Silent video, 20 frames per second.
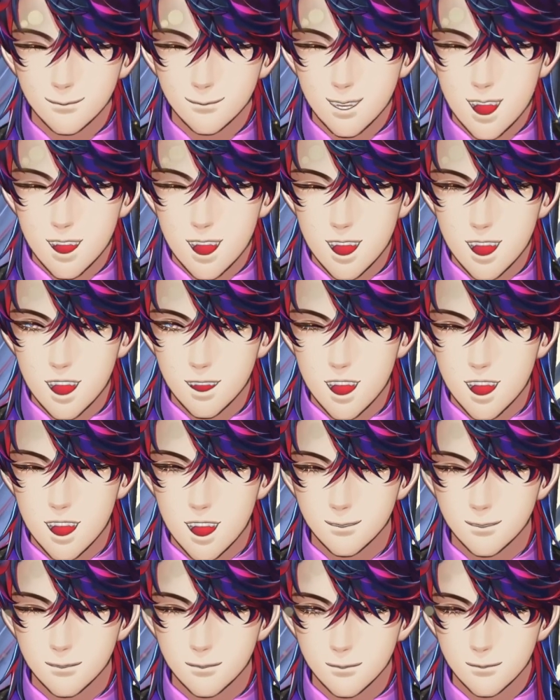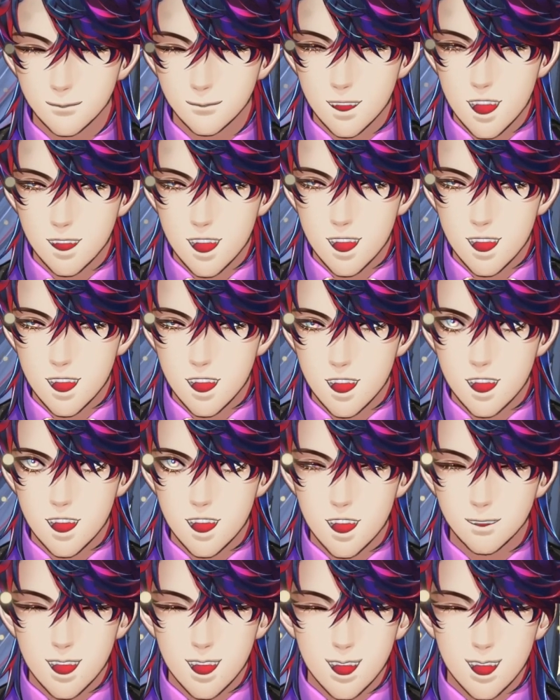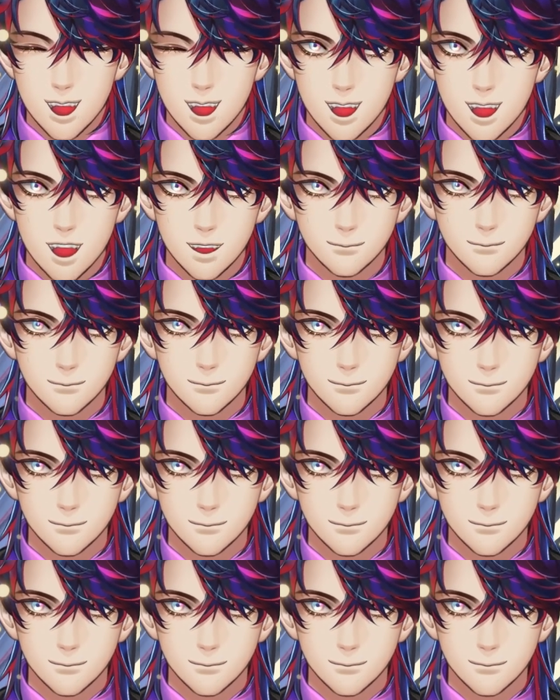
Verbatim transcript: A visitor. Are you sure you didn't kidnap them?